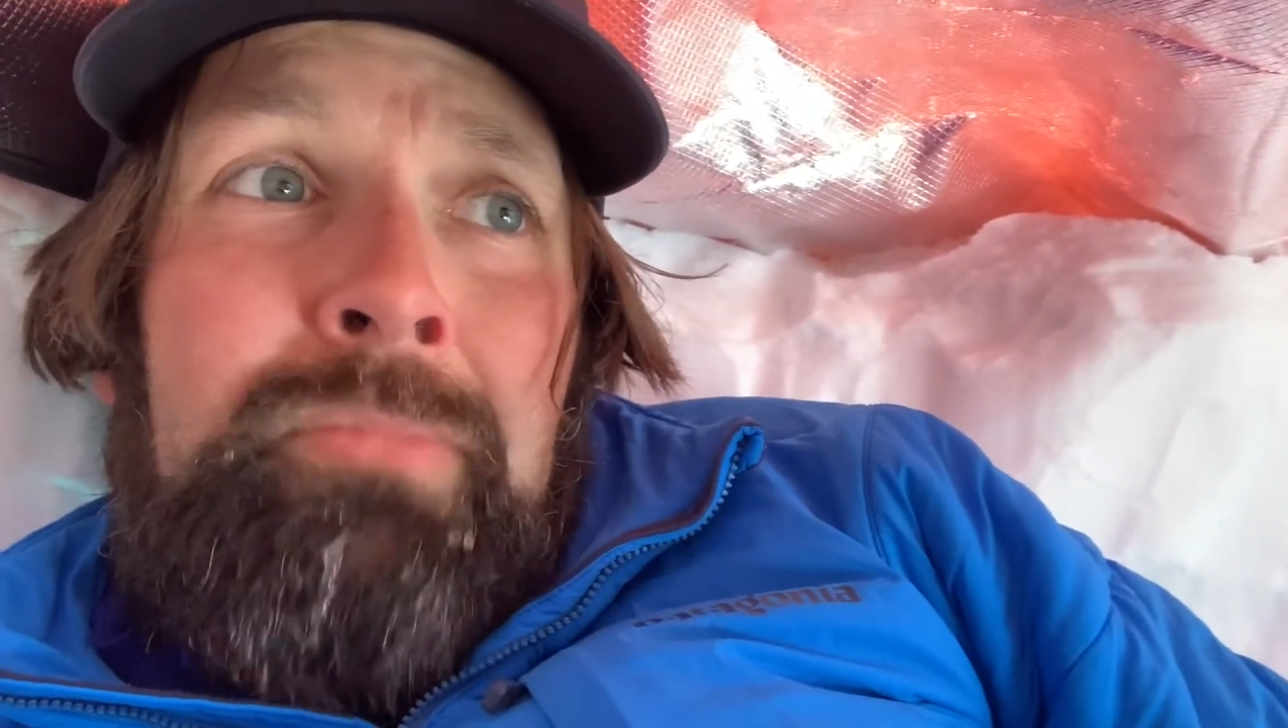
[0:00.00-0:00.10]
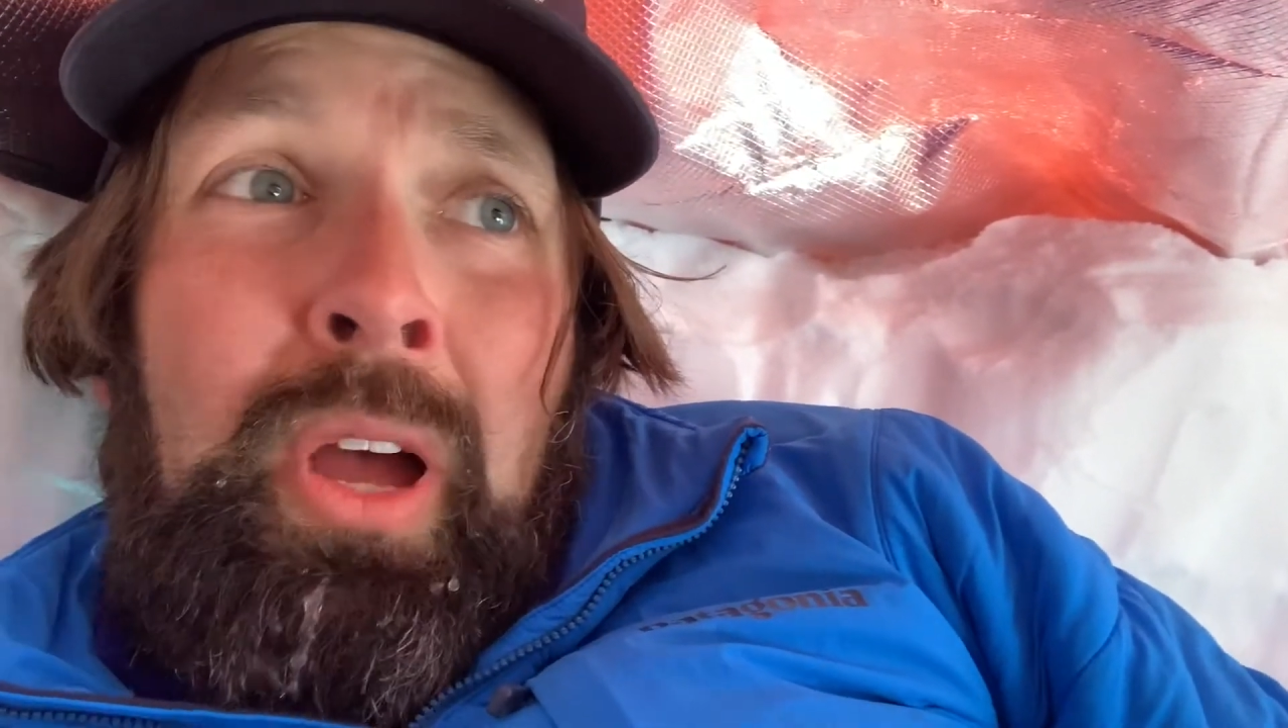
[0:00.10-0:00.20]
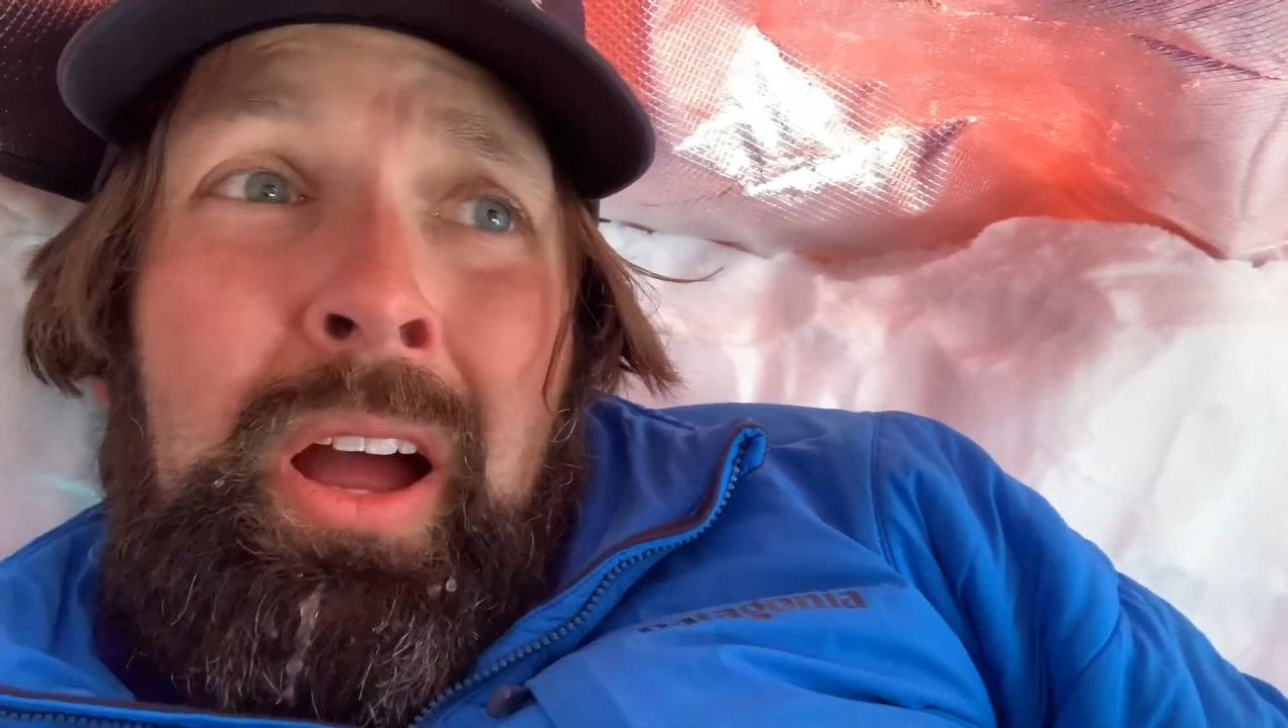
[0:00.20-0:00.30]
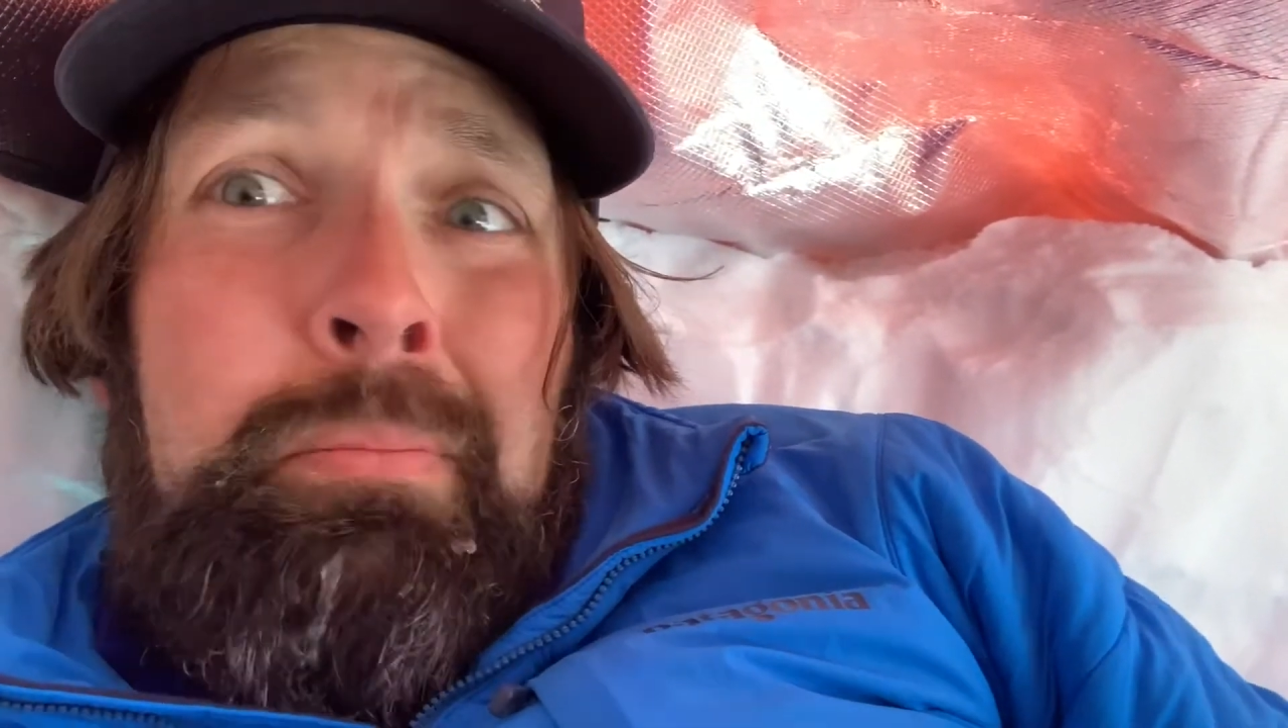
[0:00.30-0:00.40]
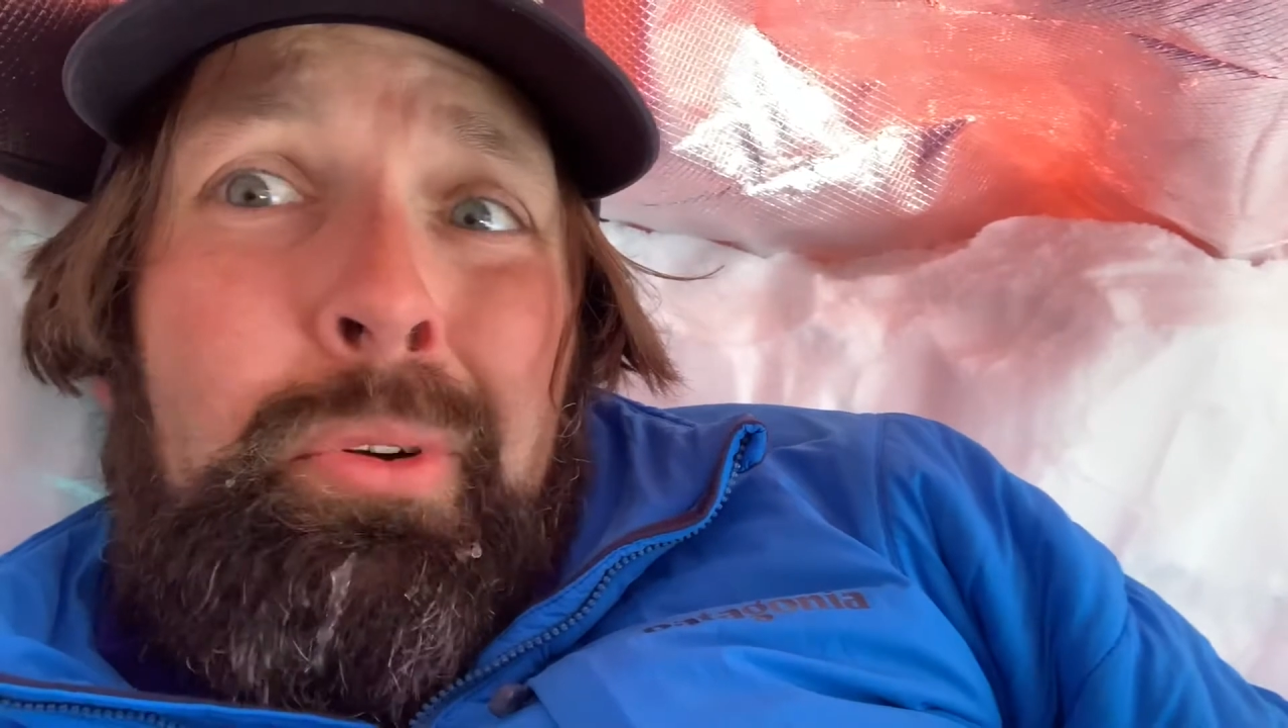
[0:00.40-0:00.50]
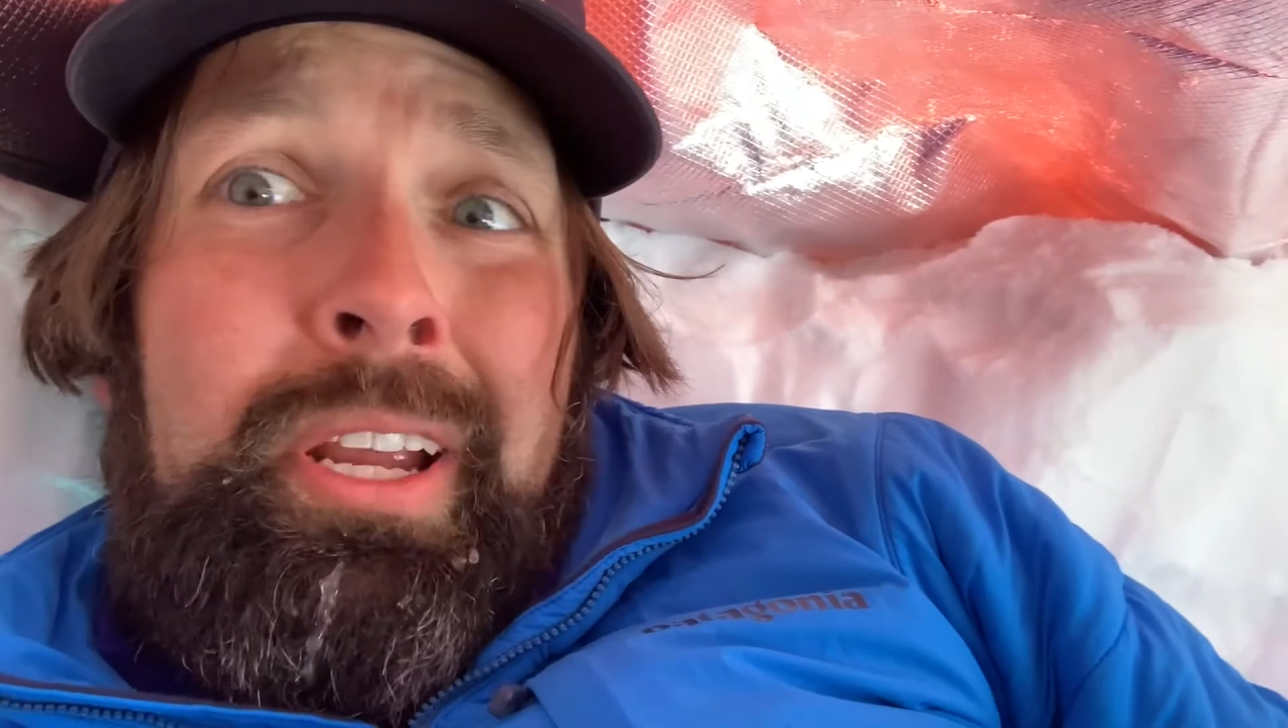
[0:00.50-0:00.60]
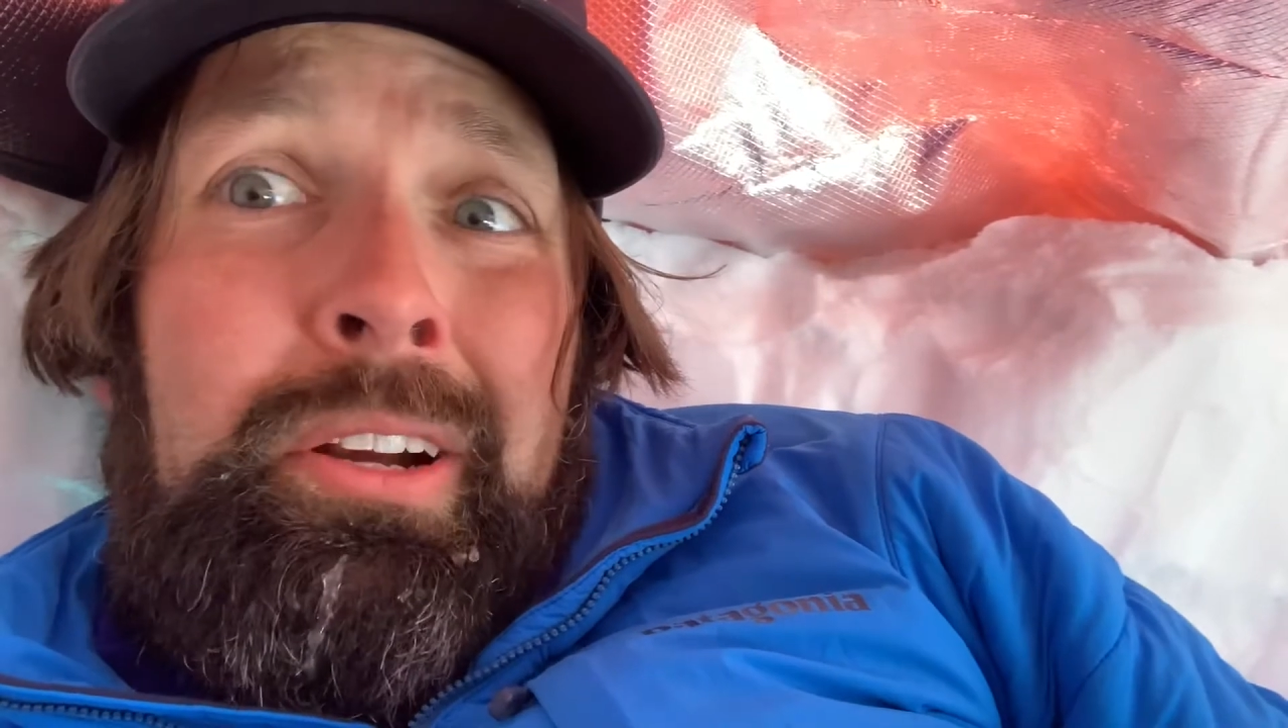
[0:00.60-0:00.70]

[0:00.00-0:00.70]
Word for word: operate